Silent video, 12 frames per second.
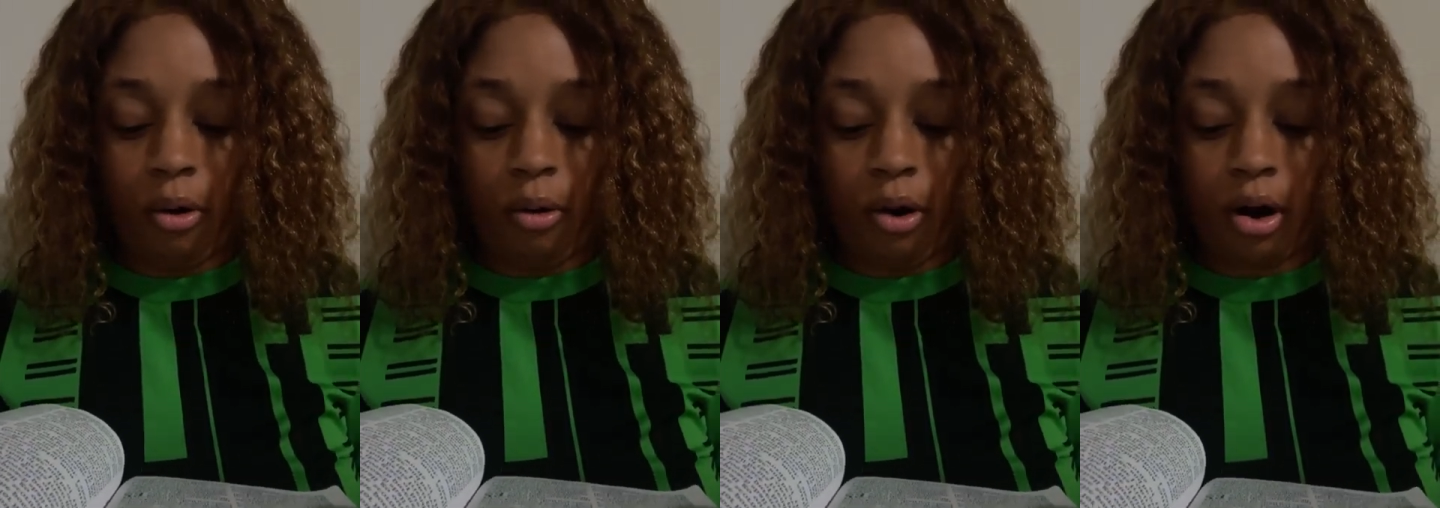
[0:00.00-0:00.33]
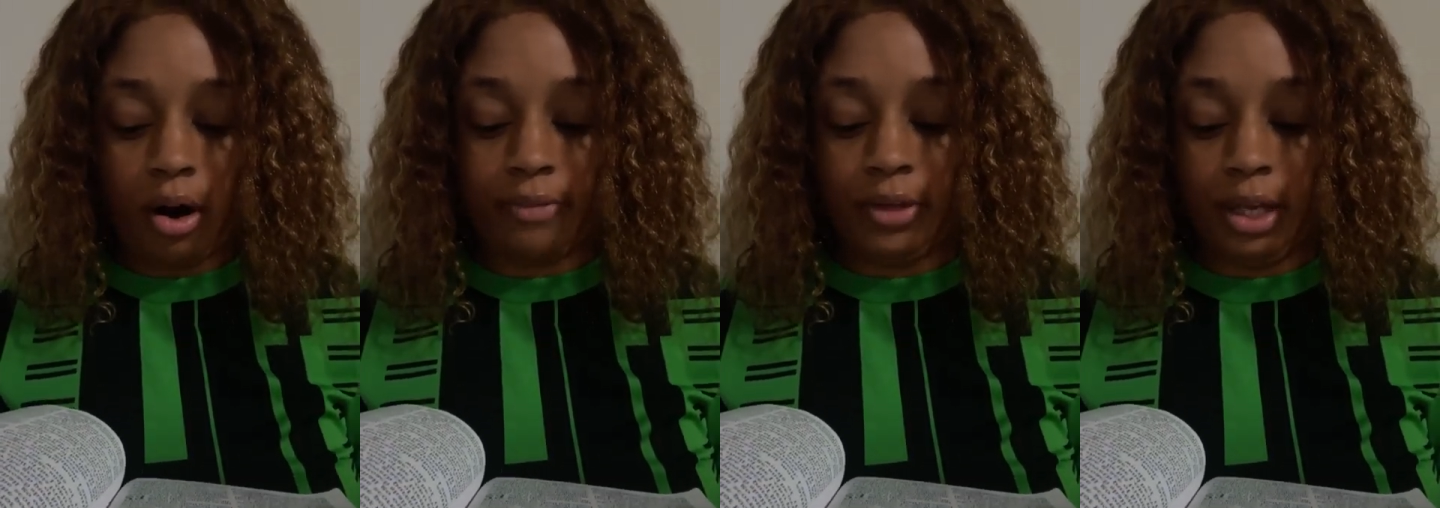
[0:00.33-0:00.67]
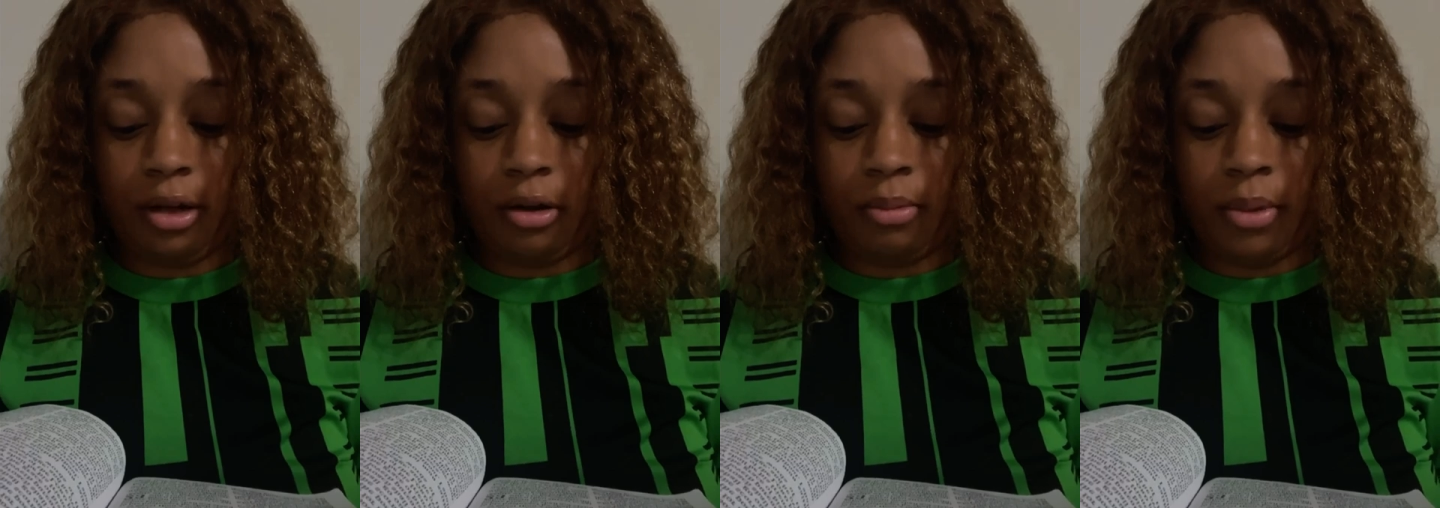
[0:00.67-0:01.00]
or of
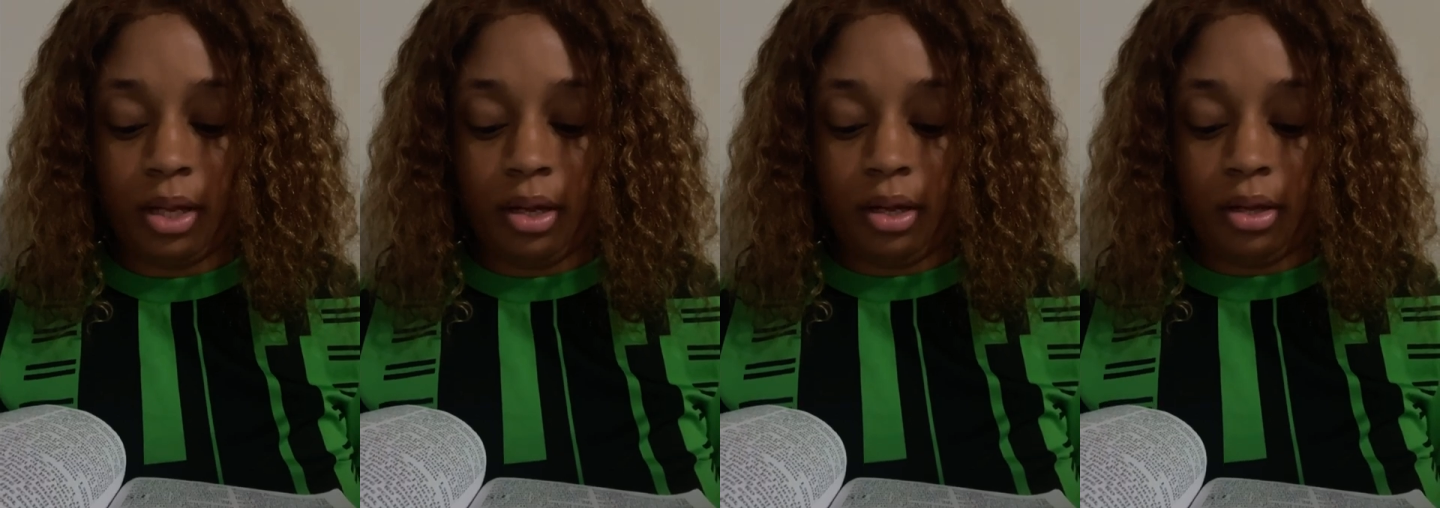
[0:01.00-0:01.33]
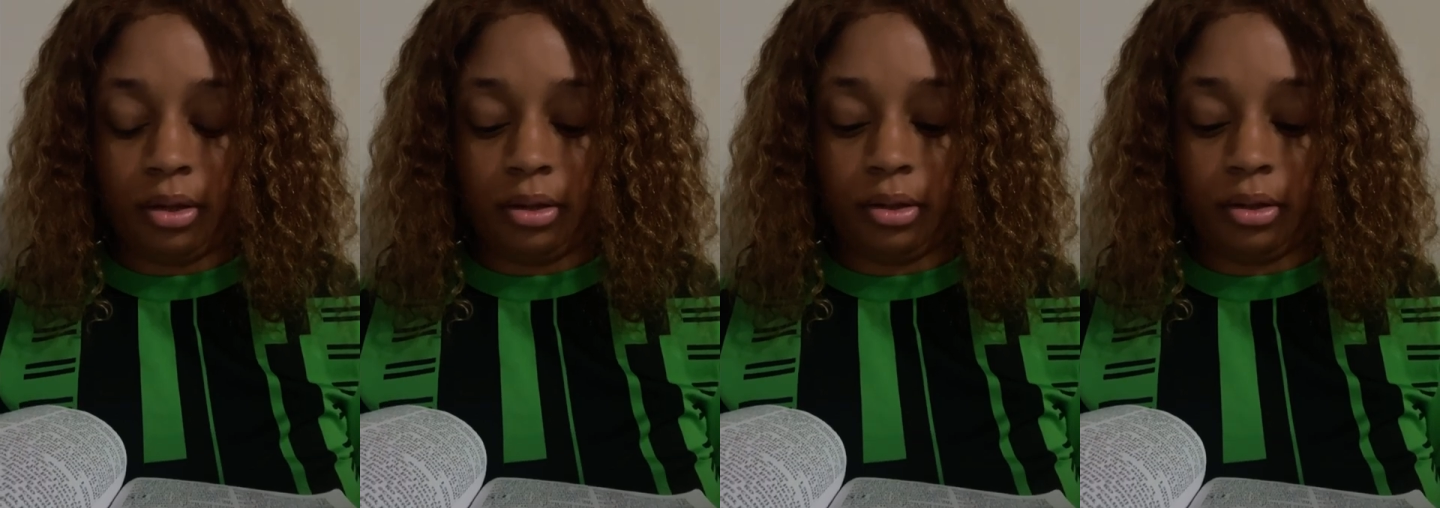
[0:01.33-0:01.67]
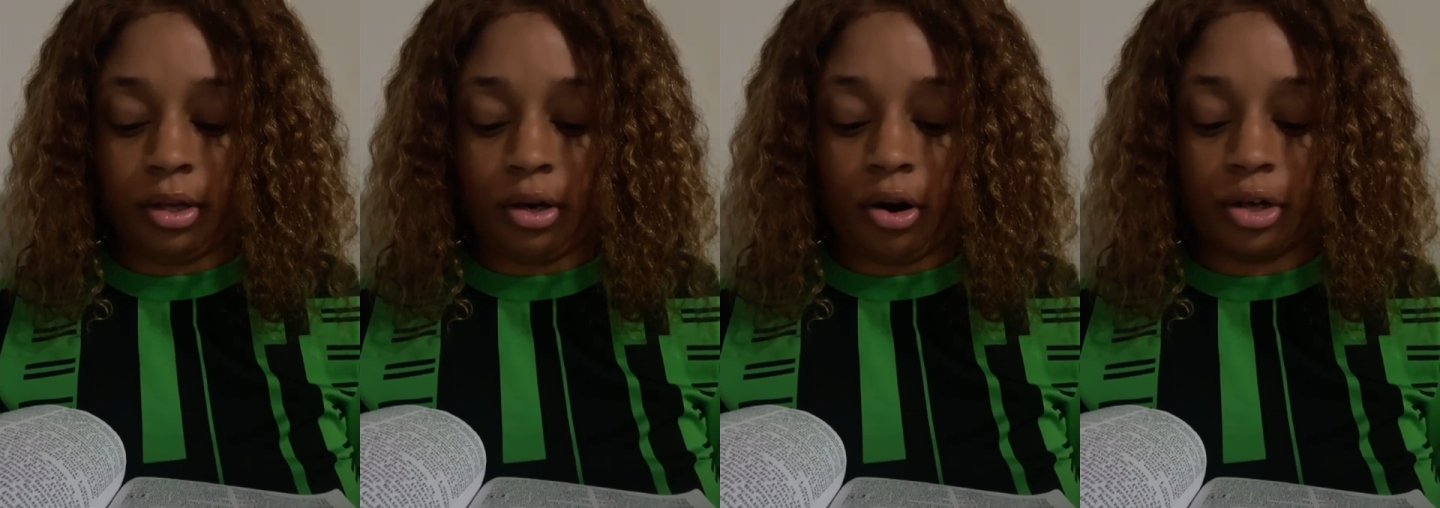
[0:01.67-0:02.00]
them
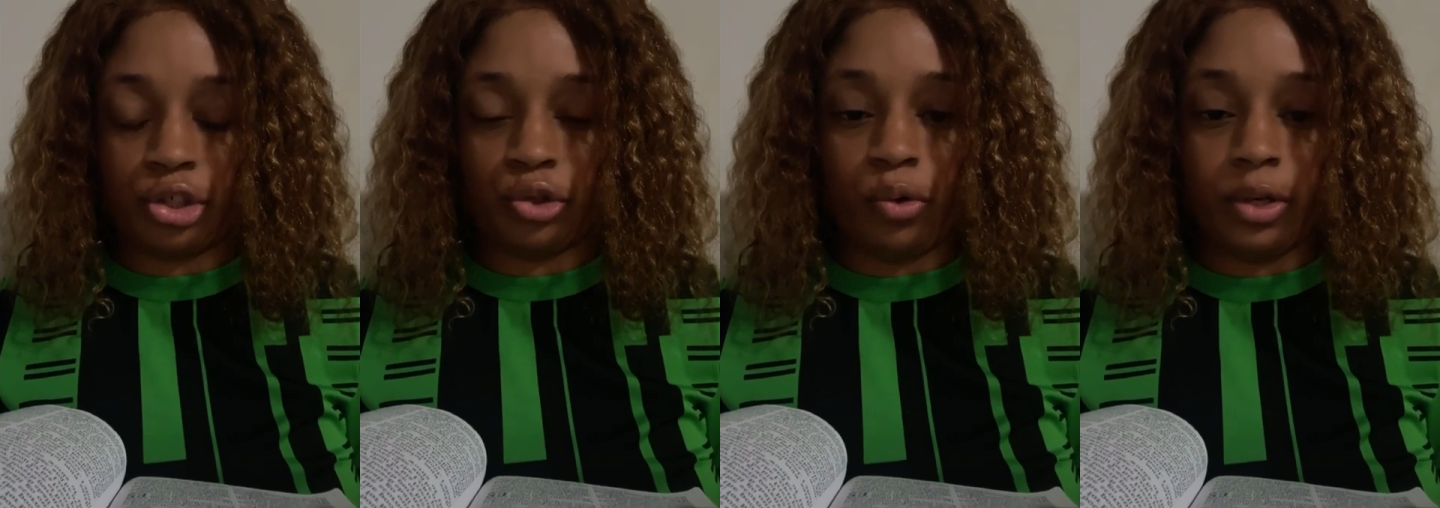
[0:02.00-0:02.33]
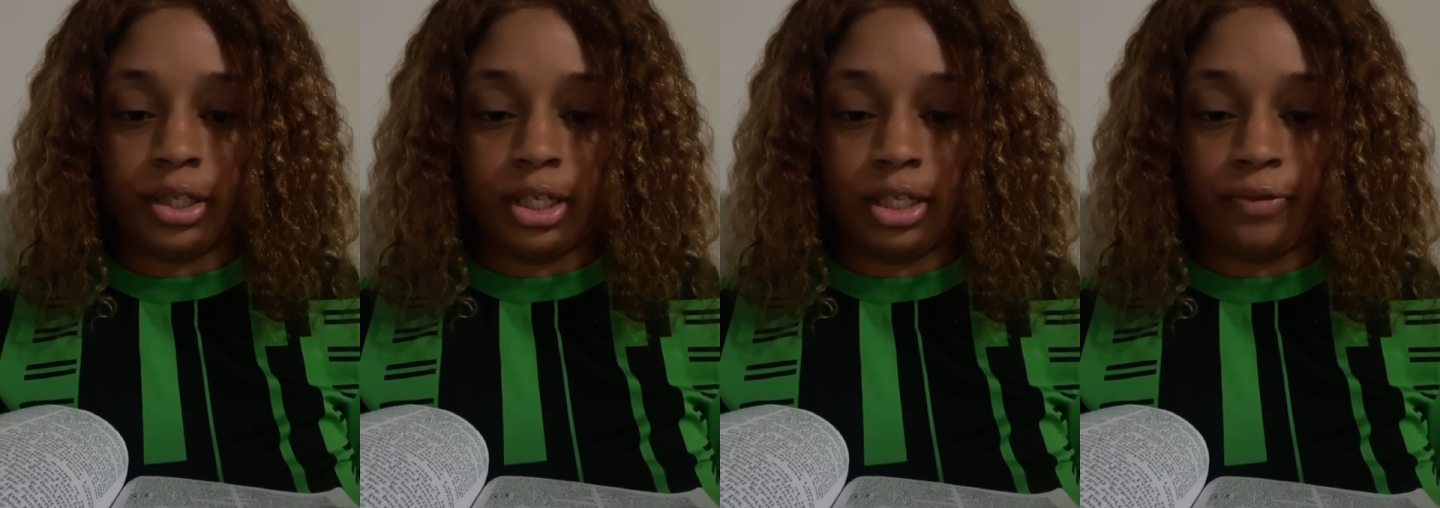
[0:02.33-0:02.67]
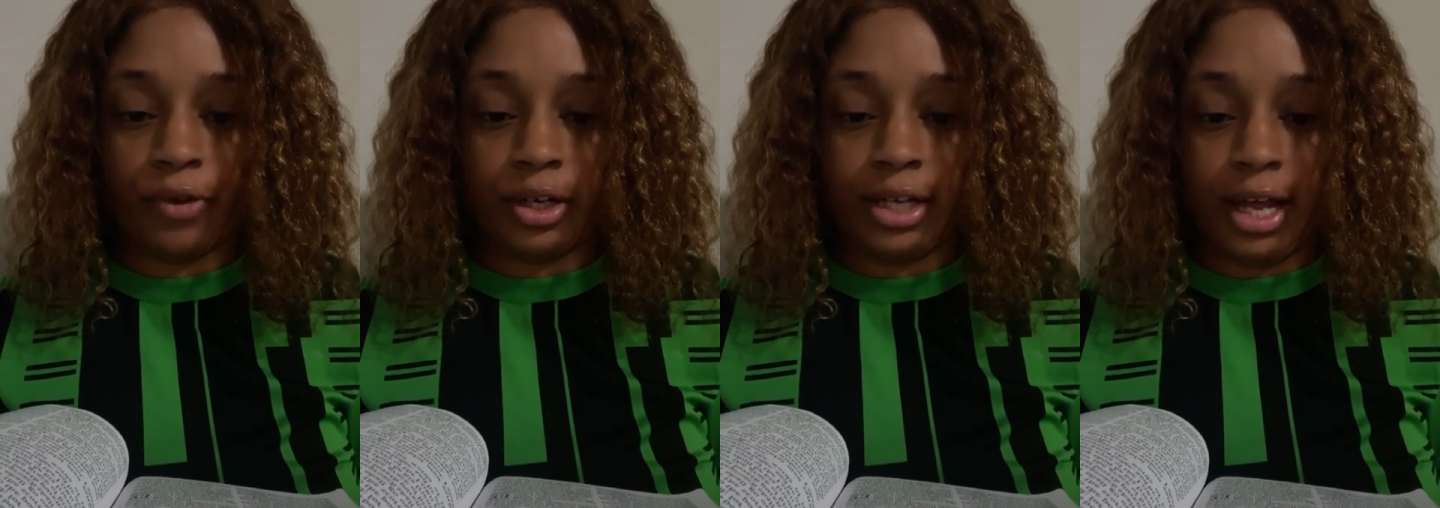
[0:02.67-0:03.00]
that are sureties
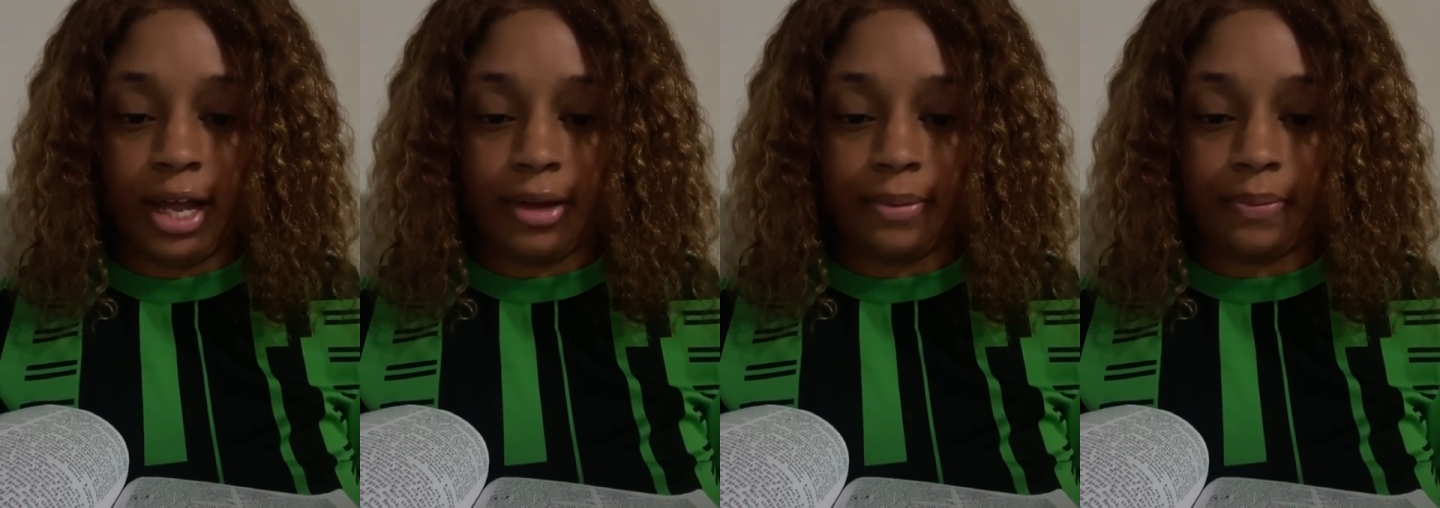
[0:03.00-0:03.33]
for debt.